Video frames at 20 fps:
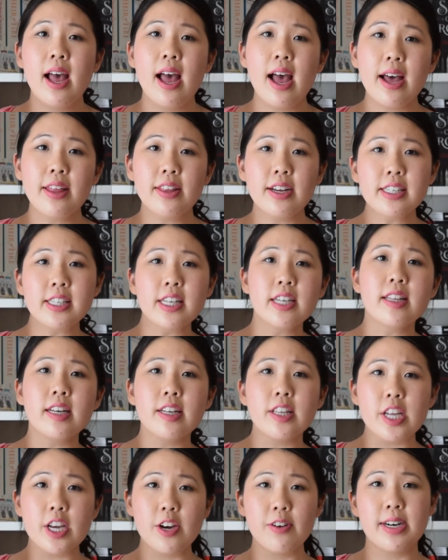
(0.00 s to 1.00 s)
And also the
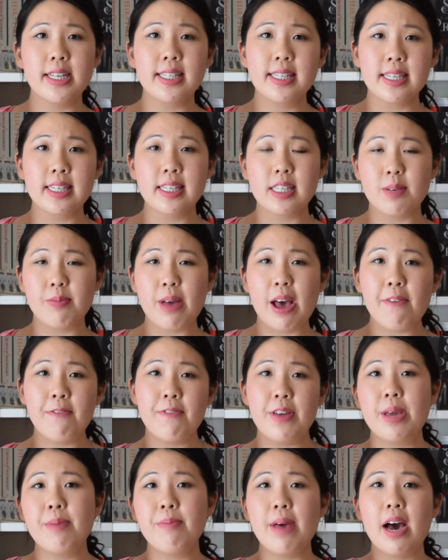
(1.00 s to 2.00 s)
nuances about
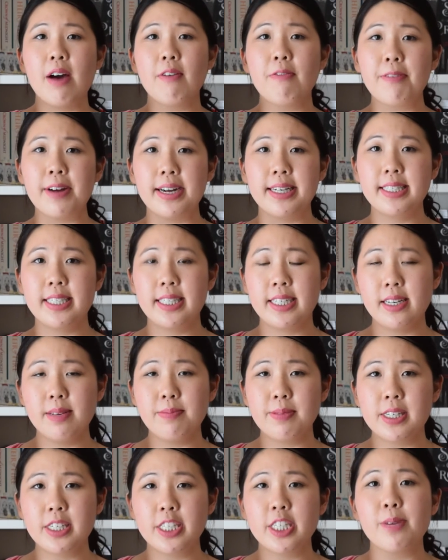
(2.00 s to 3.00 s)
female
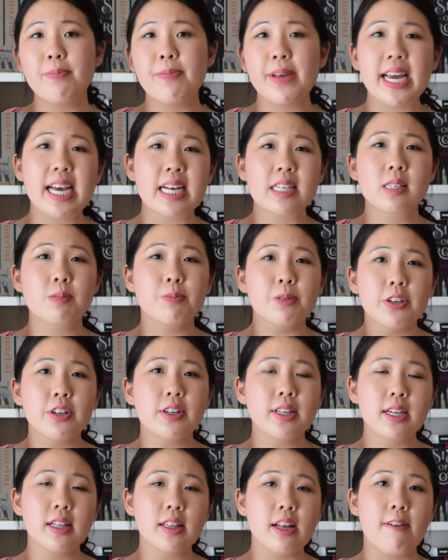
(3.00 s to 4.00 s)
friendships should be
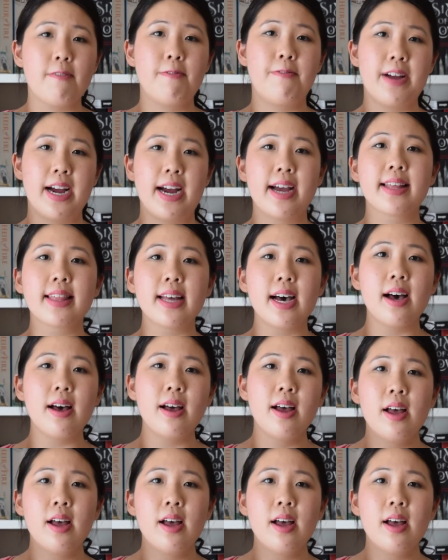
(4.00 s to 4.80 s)
explored a lot further,